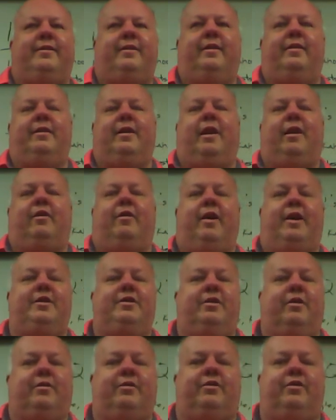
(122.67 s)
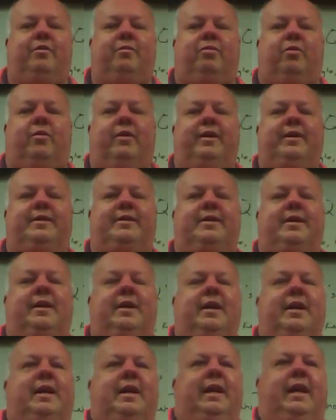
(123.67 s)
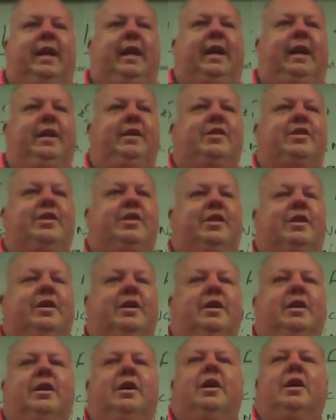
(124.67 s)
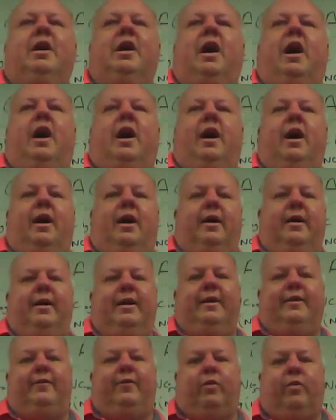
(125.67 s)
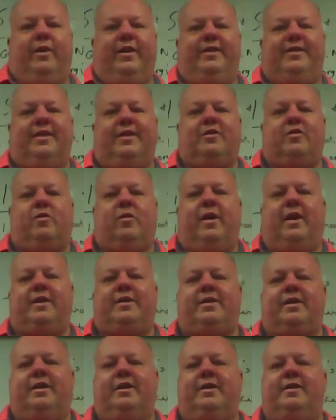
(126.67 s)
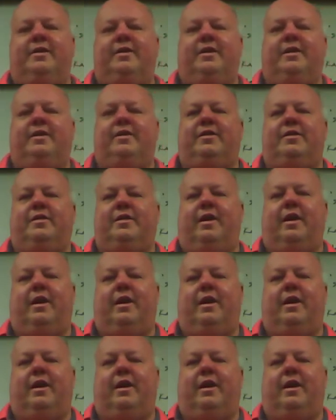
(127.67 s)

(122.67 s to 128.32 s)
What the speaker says: I grade you on 2 points each. It's 46 questions. It's